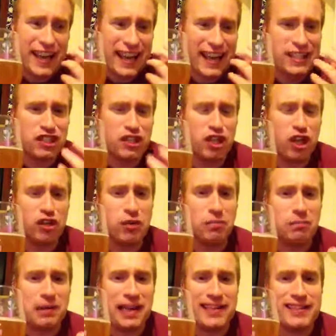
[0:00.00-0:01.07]
It's not
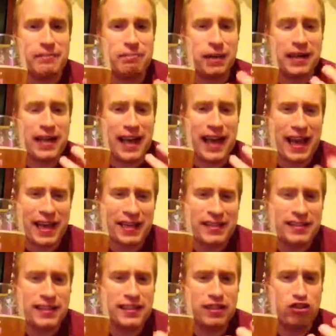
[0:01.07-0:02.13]
unpleasant, but it
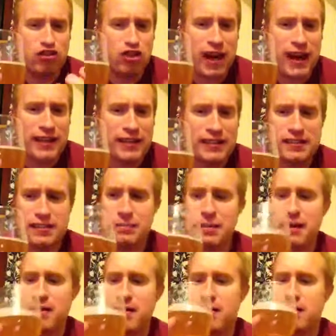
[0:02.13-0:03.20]
adds to the dryness of the beer.